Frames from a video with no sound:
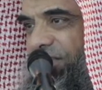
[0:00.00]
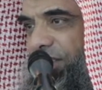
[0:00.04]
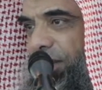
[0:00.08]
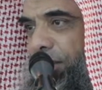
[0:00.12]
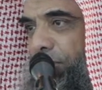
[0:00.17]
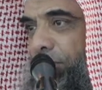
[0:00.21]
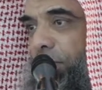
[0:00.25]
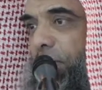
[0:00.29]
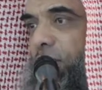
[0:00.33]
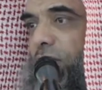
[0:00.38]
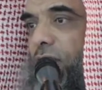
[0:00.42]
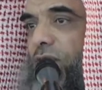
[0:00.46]

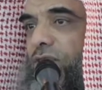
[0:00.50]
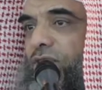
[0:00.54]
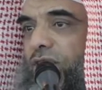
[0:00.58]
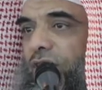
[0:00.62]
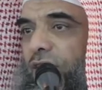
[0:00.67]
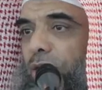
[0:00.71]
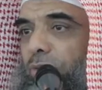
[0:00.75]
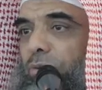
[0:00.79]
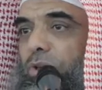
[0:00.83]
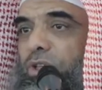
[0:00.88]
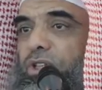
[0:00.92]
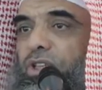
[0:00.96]
Because
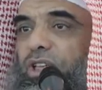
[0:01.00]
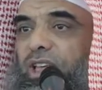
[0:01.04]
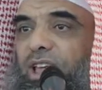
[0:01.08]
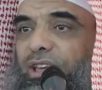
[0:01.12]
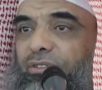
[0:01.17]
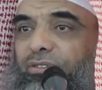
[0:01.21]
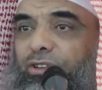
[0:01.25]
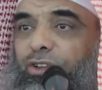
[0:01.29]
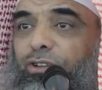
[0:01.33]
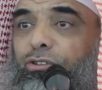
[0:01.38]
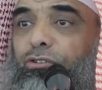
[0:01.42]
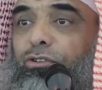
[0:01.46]
it was
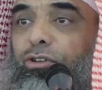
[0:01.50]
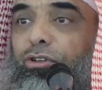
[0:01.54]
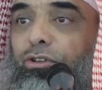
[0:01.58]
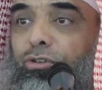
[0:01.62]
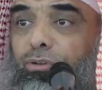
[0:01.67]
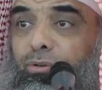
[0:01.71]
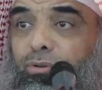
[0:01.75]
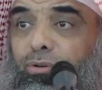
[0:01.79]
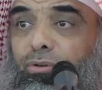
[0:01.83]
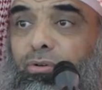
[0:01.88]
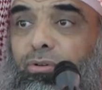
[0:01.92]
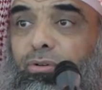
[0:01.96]
given to
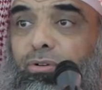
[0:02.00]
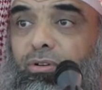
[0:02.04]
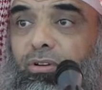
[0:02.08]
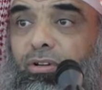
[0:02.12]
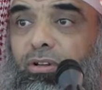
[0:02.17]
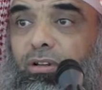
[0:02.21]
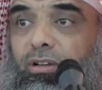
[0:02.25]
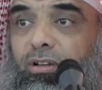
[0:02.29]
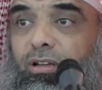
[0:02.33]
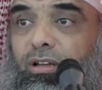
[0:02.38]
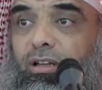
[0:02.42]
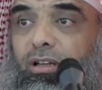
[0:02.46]

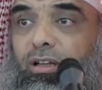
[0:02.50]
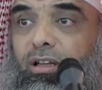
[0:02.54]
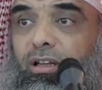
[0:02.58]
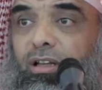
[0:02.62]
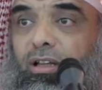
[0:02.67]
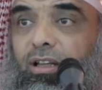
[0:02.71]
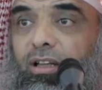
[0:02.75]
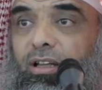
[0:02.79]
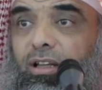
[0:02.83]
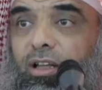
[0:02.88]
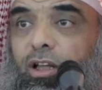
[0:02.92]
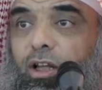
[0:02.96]
you
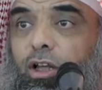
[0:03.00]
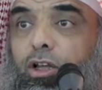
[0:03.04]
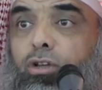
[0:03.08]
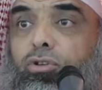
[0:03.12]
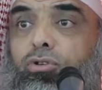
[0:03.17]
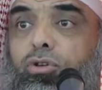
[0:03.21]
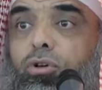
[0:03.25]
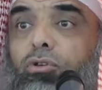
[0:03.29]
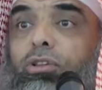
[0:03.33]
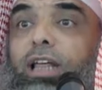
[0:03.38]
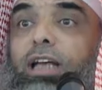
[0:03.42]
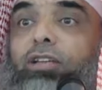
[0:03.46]

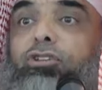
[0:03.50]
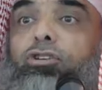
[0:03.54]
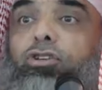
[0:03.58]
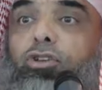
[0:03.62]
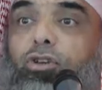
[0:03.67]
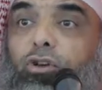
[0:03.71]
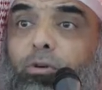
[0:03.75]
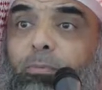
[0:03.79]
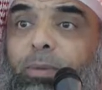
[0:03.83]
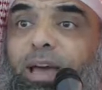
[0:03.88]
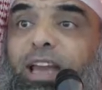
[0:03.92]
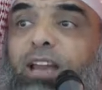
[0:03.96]
so that
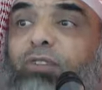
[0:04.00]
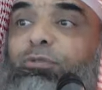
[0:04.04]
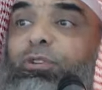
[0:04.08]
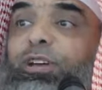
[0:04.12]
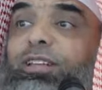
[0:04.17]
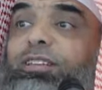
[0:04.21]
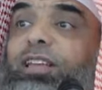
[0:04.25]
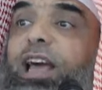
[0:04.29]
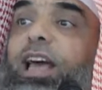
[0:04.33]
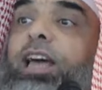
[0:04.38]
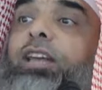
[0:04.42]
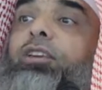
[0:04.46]
you
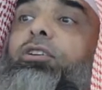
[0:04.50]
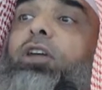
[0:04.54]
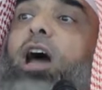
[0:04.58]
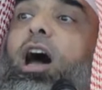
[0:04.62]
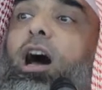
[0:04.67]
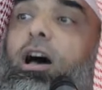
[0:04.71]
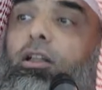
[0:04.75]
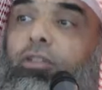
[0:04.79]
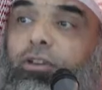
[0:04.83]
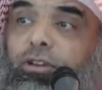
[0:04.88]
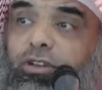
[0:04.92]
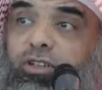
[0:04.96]
benefit and
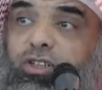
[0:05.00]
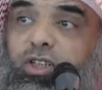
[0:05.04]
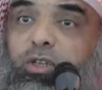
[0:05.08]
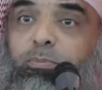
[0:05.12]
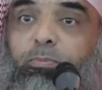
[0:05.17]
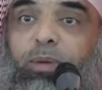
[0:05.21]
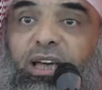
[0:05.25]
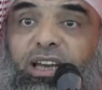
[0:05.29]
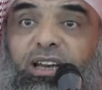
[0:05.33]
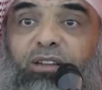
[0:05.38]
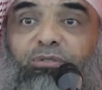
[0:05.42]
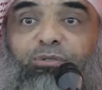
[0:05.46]
others
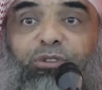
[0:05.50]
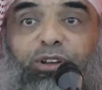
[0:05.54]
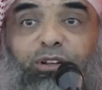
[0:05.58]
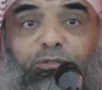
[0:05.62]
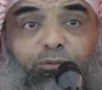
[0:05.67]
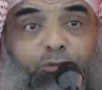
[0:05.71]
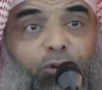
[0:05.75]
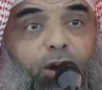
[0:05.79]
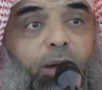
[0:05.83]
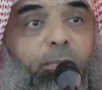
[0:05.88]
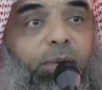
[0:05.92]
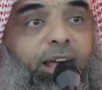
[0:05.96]
benefit
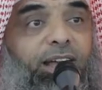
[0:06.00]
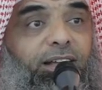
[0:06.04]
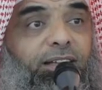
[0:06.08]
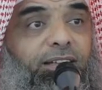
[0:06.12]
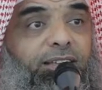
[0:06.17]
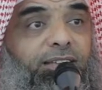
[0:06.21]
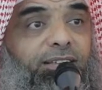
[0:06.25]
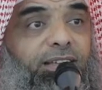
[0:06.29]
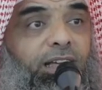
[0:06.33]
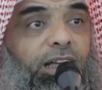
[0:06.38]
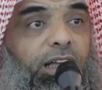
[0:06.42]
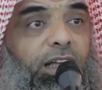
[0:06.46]
from
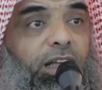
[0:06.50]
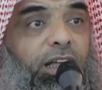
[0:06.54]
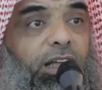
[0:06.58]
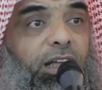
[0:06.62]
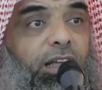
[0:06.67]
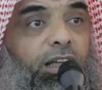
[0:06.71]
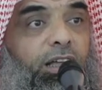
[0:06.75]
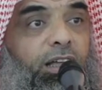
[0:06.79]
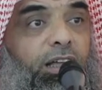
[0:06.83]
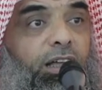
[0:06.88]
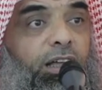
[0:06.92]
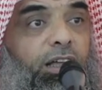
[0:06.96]
it.
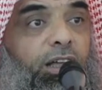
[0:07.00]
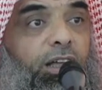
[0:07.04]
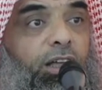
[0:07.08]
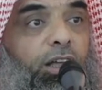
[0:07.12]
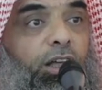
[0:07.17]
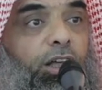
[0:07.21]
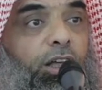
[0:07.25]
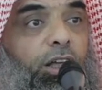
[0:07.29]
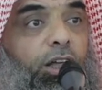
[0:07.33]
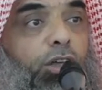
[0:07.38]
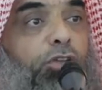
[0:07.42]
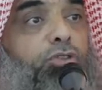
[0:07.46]

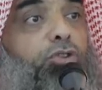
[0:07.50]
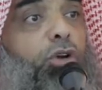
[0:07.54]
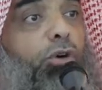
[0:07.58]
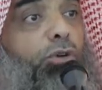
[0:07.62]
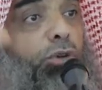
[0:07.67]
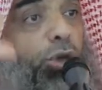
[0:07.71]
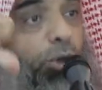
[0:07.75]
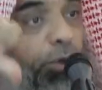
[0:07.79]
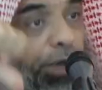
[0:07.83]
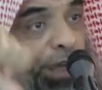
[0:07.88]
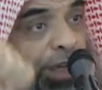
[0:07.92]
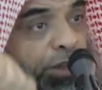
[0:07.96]
So
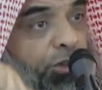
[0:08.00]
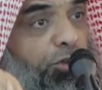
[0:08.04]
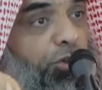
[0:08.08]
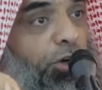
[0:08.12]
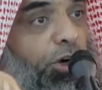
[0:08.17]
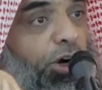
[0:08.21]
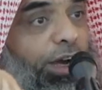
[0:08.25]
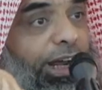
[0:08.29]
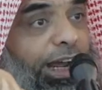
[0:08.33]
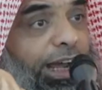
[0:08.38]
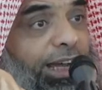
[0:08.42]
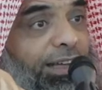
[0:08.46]
you enjoy
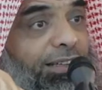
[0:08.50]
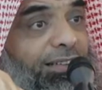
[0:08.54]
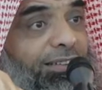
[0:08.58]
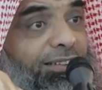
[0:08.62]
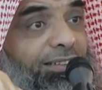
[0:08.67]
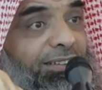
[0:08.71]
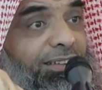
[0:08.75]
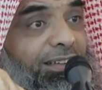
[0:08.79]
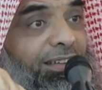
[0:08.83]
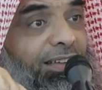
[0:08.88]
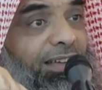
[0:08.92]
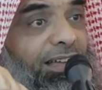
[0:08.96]

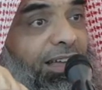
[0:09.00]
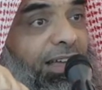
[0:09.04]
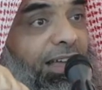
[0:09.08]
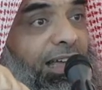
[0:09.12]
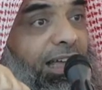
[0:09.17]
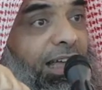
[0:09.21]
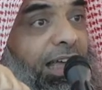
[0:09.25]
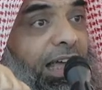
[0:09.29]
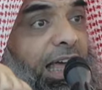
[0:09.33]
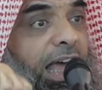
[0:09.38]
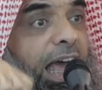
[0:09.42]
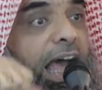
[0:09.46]
it
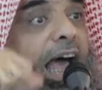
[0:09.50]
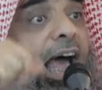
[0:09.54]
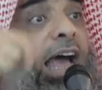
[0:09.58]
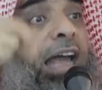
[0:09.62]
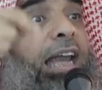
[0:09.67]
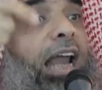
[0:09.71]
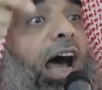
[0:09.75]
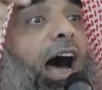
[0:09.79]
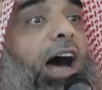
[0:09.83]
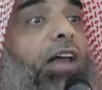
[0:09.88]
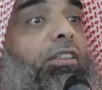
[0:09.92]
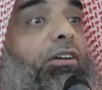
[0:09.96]

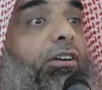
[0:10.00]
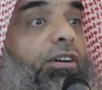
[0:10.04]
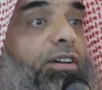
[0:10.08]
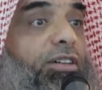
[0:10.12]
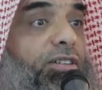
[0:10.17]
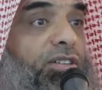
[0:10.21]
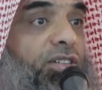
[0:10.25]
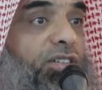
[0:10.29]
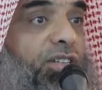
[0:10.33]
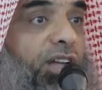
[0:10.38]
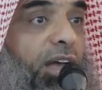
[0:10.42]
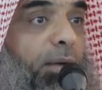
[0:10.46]
and
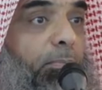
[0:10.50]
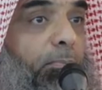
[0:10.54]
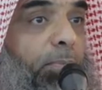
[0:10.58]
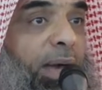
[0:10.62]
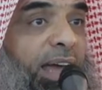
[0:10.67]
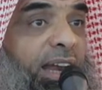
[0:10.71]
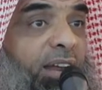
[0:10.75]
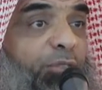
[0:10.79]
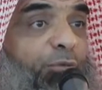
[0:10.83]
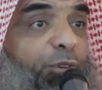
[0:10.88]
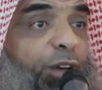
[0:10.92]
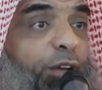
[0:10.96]
others
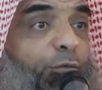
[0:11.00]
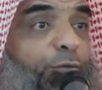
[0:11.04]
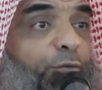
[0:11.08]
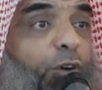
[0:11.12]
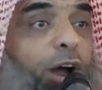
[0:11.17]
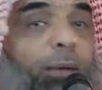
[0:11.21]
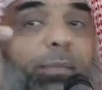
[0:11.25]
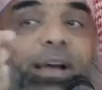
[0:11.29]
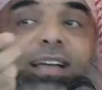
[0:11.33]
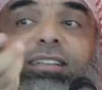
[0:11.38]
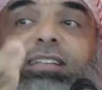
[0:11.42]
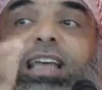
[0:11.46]
benefit
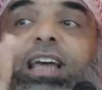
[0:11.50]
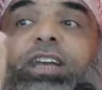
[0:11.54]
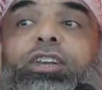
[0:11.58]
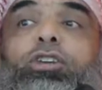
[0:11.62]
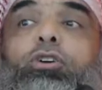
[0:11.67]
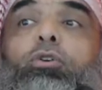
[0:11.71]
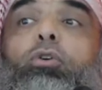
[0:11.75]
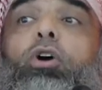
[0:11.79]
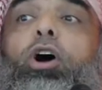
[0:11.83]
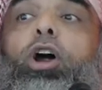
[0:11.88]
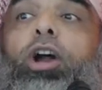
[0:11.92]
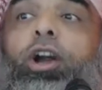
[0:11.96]
from it and
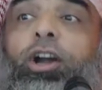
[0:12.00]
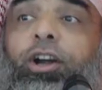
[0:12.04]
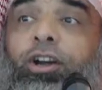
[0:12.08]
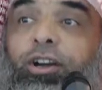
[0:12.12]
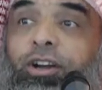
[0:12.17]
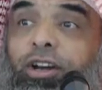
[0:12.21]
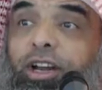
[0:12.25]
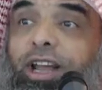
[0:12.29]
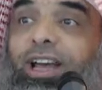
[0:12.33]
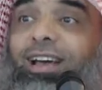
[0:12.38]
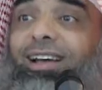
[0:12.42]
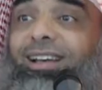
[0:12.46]
you
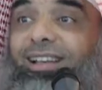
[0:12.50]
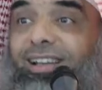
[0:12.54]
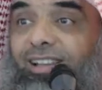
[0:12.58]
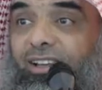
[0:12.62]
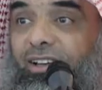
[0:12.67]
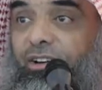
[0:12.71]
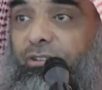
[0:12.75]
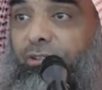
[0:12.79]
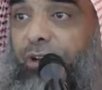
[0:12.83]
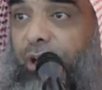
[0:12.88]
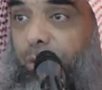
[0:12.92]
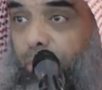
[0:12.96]
earn
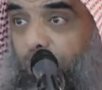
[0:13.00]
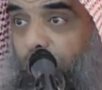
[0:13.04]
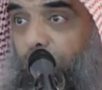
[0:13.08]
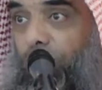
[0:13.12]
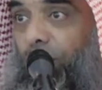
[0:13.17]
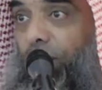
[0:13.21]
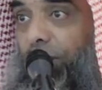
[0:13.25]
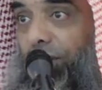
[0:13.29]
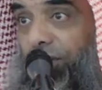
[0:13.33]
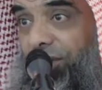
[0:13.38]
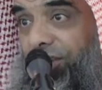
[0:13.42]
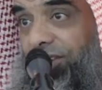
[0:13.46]

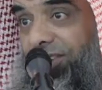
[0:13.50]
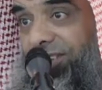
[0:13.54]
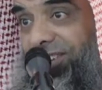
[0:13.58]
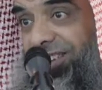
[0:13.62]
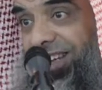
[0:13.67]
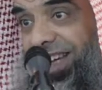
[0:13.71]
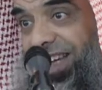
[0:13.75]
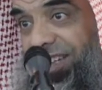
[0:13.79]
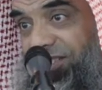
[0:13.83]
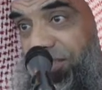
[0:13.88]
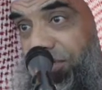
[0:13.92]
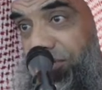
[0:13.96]

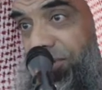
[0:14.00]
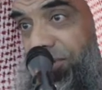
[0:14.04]
reward as a